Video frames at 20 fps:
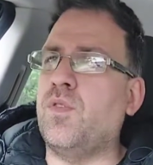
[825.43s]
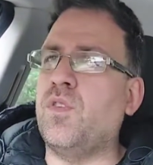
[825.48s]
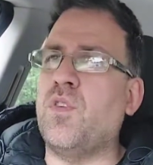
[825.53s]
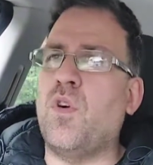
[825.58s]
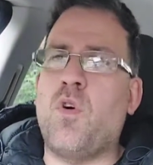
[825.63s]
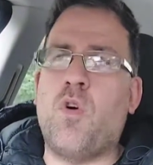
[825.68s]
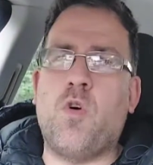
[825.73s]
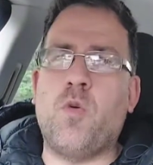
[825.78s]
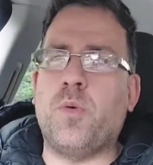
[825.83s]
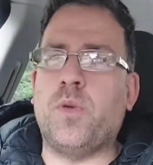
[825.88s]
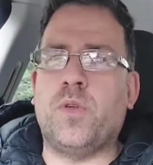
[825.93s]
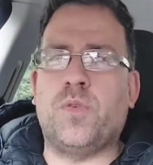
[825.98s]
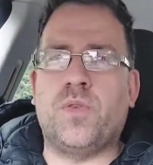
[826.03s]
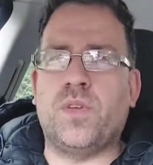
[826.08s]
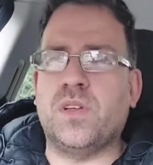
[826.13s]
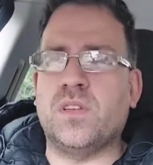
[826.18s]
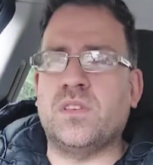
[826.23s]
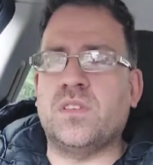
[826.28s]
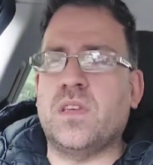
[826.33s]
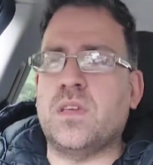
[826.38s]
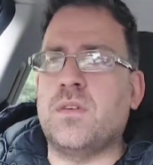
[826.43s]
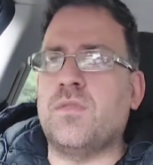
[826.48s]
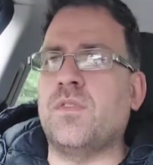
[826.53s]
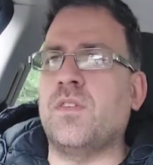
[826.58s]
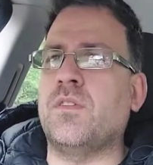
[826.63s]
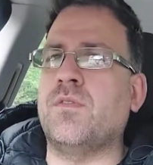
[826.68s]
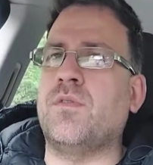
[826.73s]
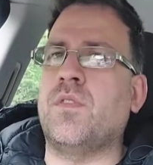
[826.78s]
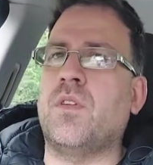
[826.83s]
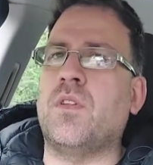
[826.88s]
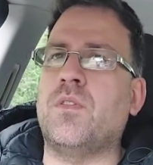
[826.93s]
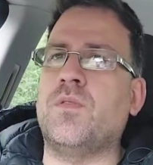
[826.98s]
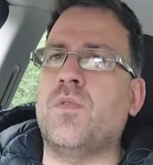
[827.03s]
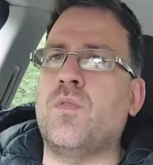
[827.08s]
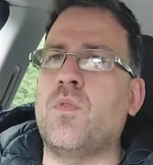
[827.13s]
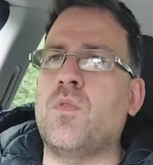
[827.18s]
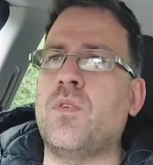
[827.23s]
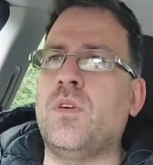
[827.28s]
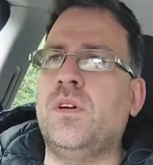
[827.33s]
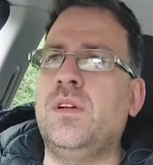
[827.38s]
You always feel safe in a Volvo,